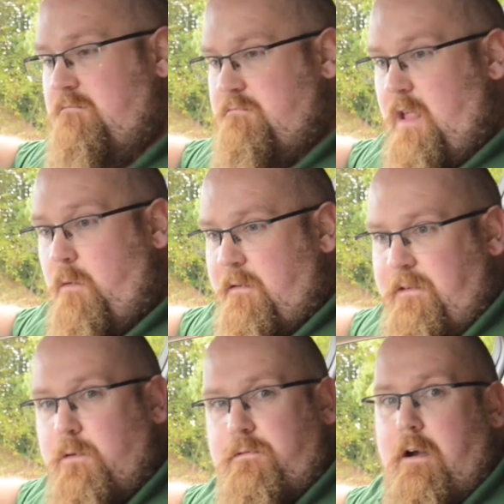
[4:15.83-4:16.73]
no, it
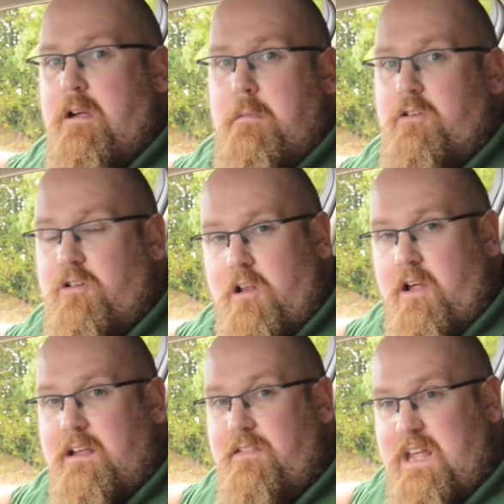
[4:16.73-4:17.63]
feels very much
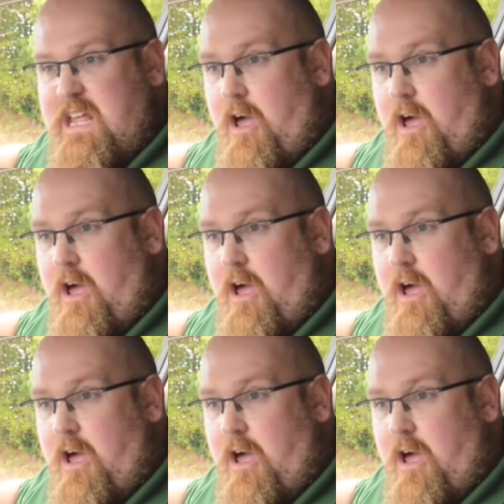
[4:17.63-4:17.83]
like the